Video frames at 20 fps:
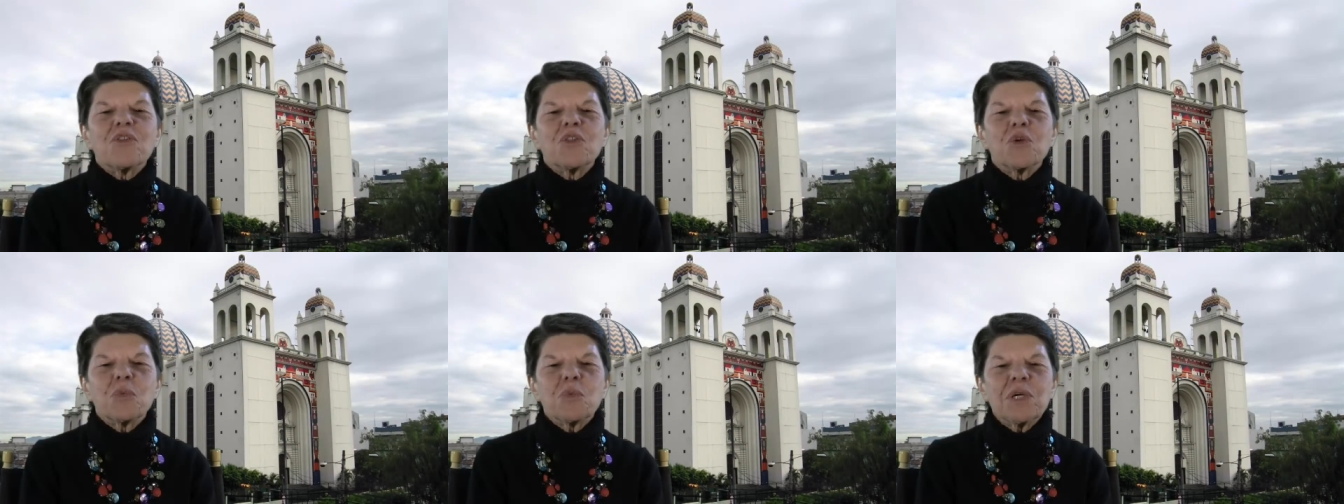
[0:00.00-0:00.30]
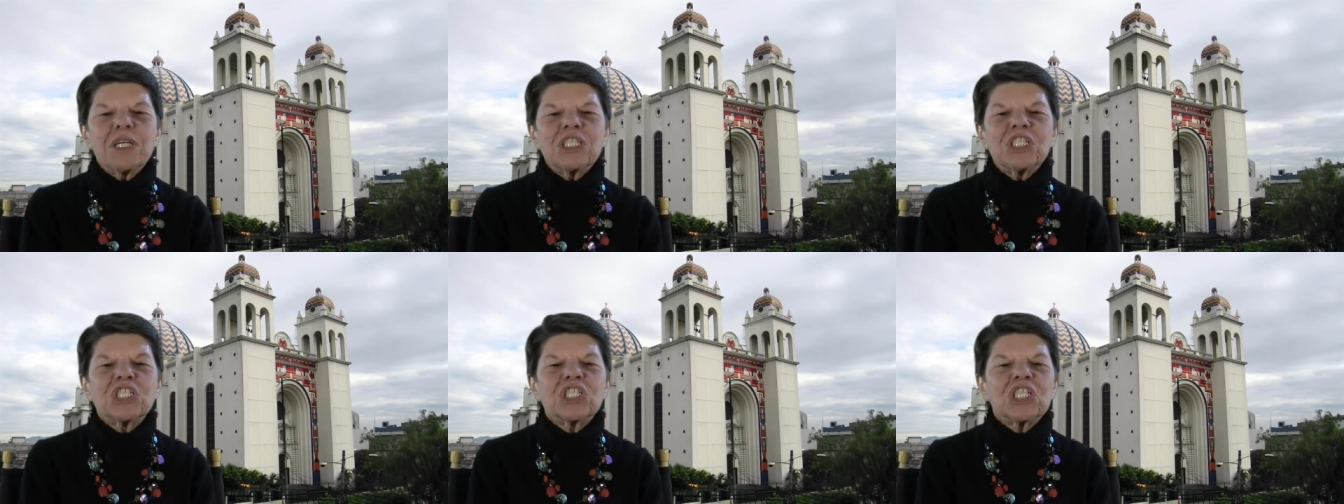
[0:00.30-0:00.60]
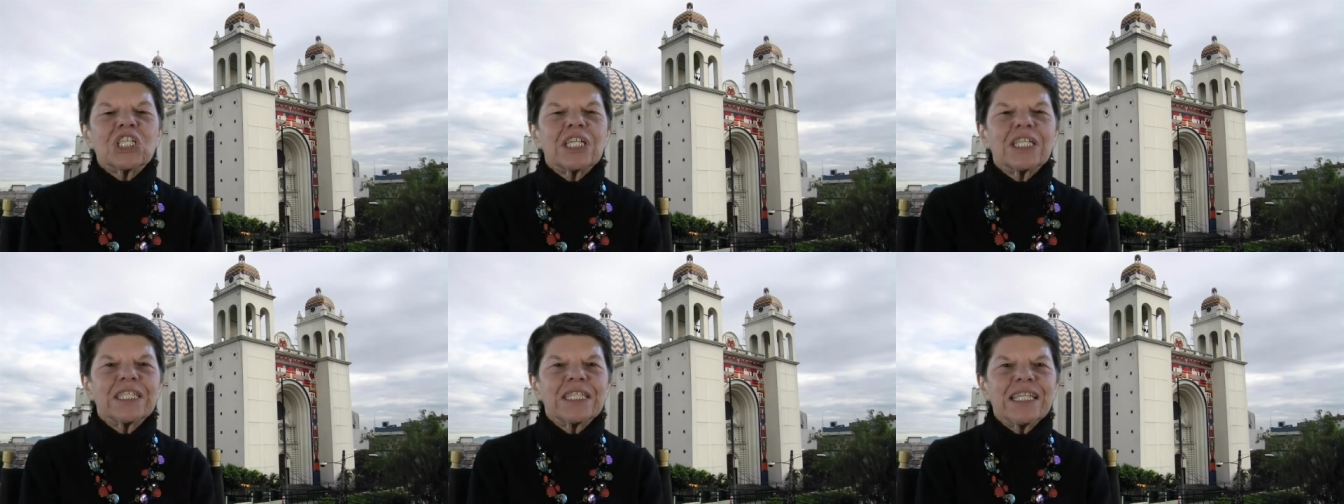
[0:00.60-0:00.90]
the
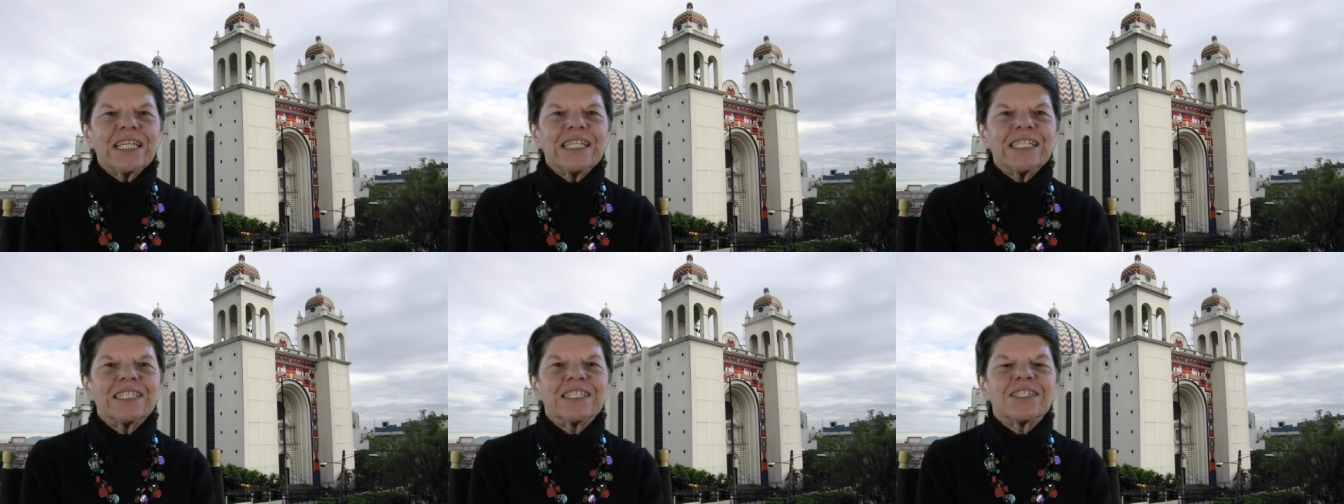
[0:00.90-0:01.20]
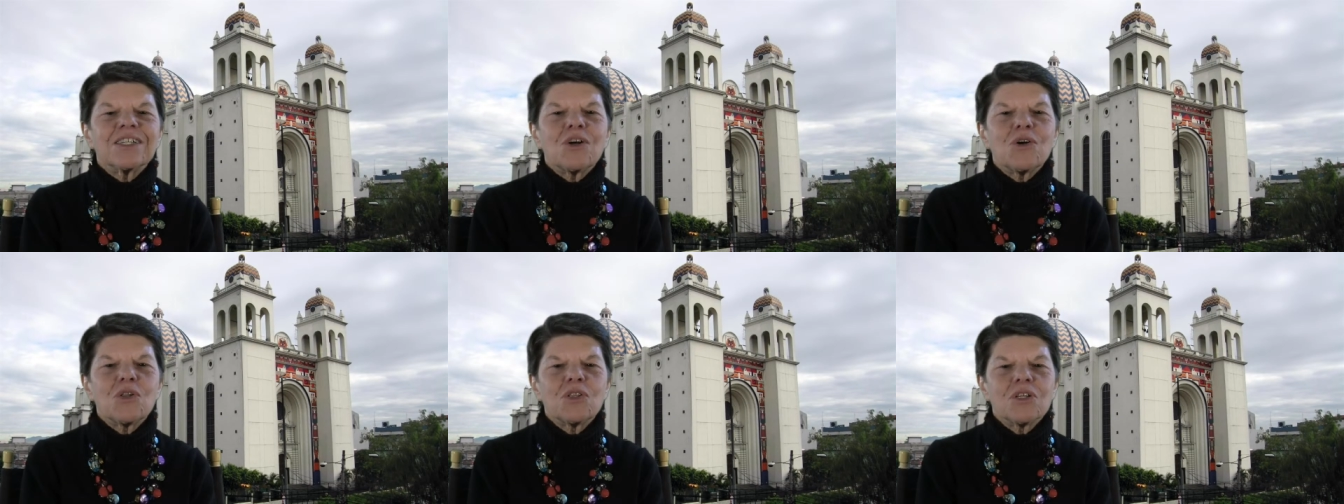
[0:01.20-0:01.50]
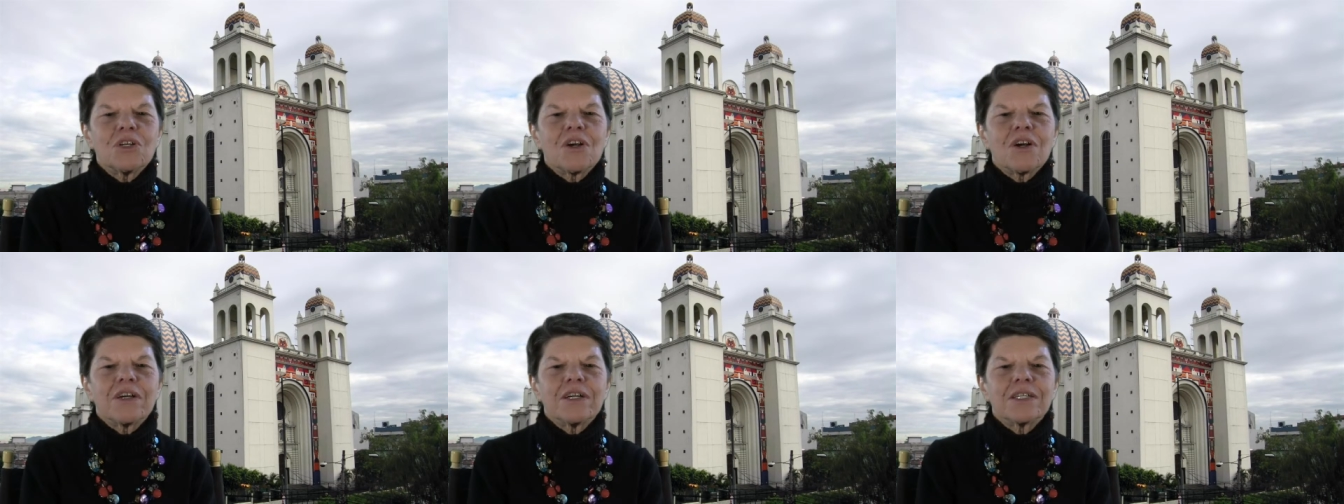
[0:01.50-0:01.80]
rich elite
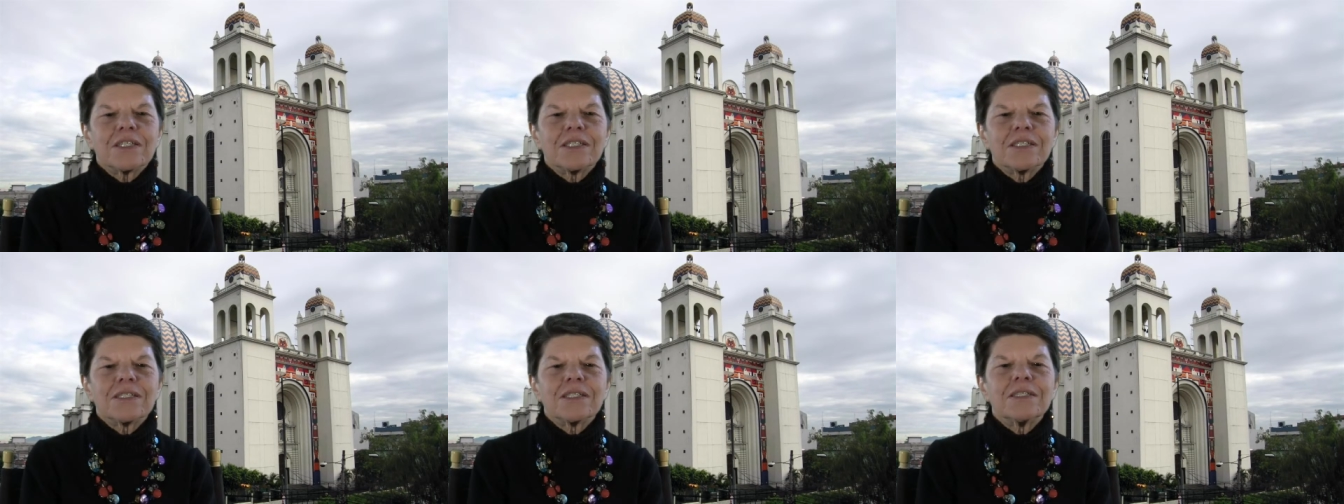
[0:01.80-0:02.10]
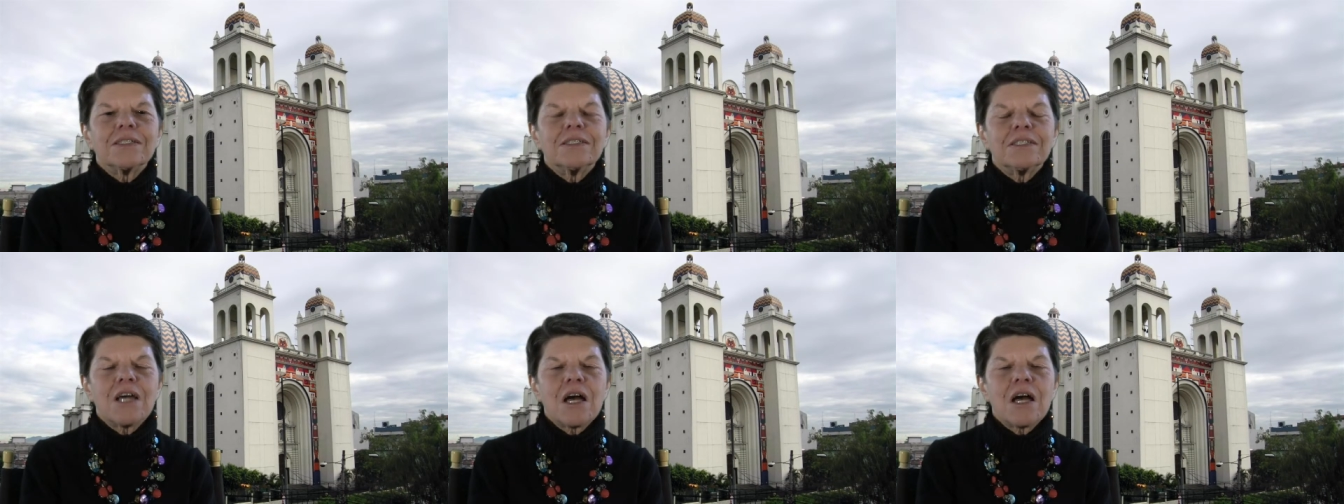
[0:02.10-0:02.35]
oligarchs